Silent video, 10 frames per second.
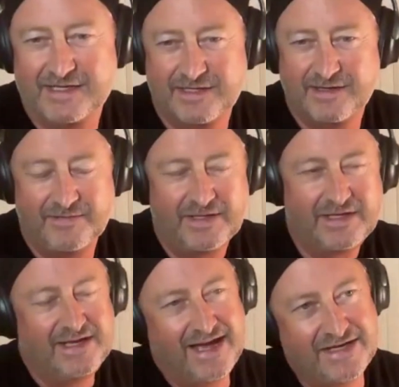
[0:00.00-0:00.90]
Because
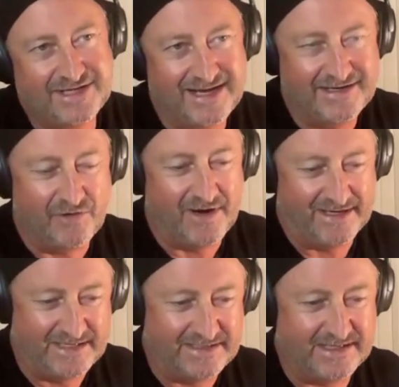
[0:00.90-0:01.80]
HR, you're right,
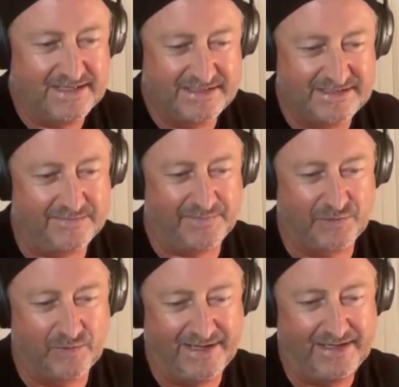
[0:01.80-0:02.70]
it can sit
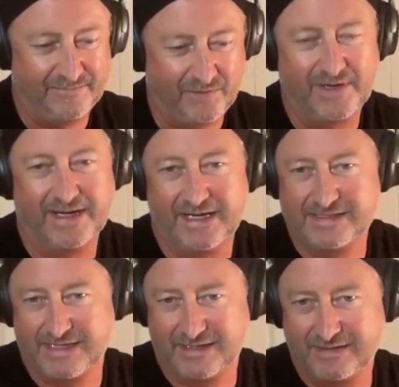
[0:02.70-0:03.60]
between
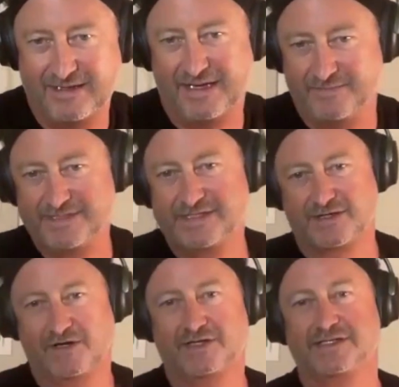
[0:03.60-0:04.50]
employees and
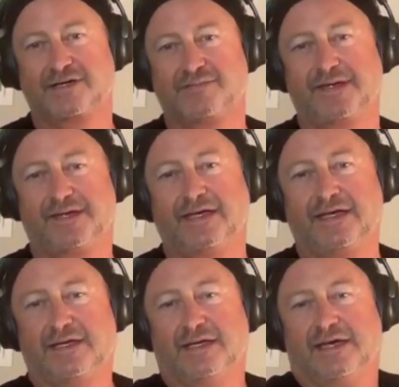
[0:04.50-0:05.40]
business owners, and can be
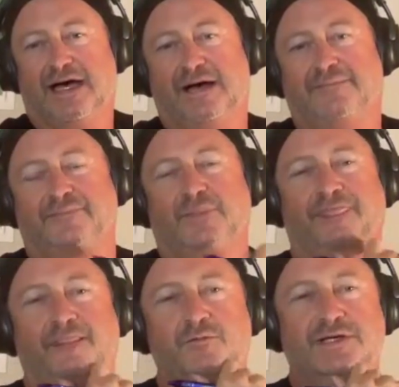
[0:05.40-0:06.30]

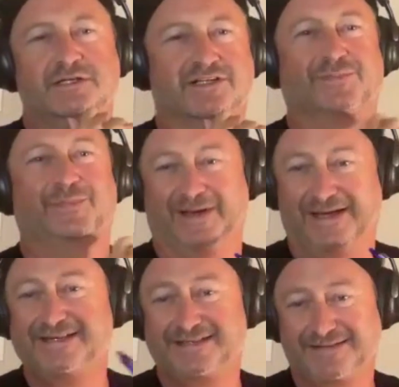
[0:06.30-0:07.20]
almost like the
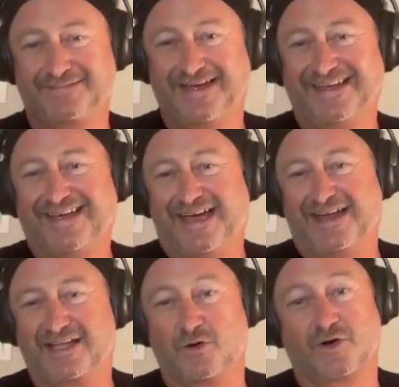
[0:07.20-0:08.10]
police,
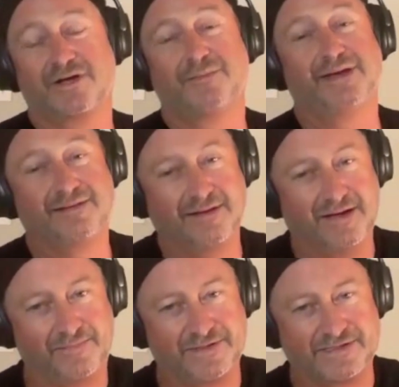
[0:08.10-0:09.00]
and it can be
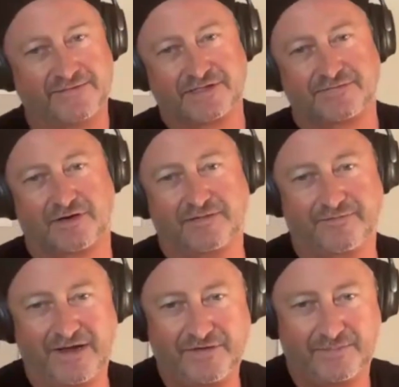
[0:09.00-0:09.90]
perceived as very
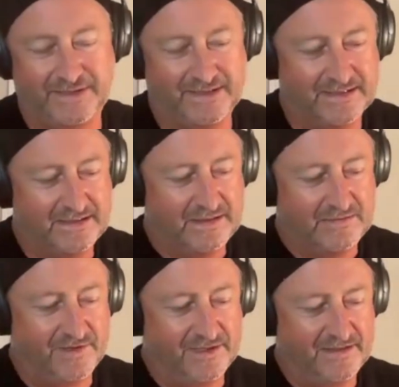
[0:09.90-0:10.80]
fluffy. But
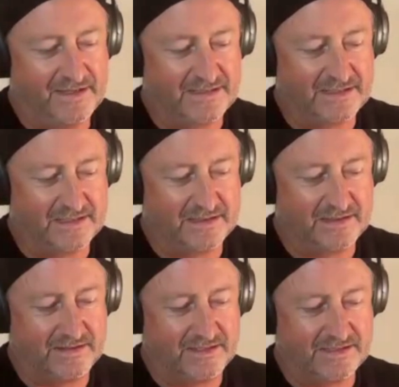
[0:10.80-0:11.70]
really, there's
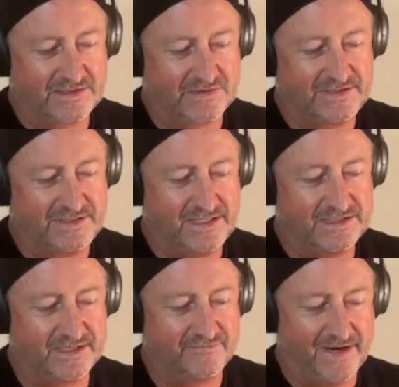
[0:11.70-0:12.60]
a
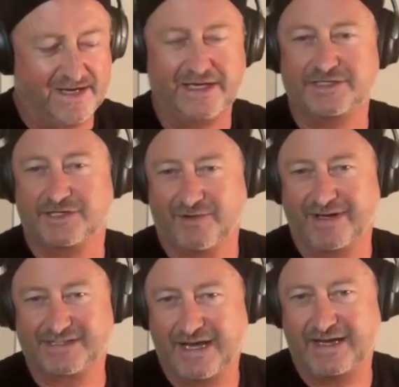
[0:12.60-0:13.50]
strategic advantage to
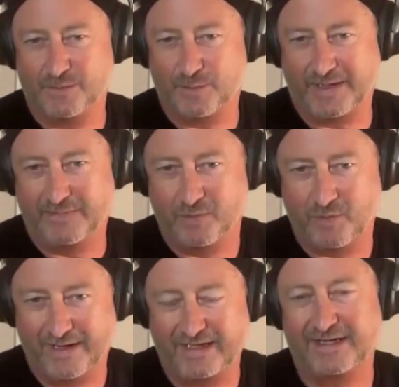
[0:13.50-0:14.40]
understand your
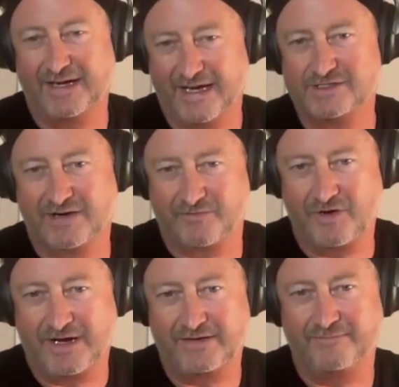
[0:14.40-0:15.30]
people and get your HR
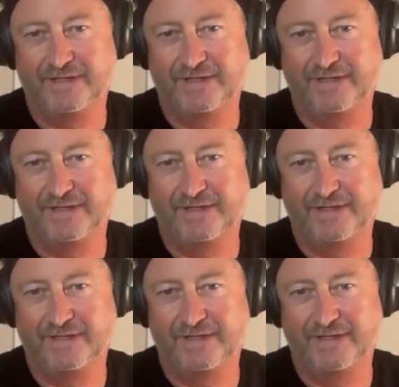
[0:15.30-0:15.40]
right.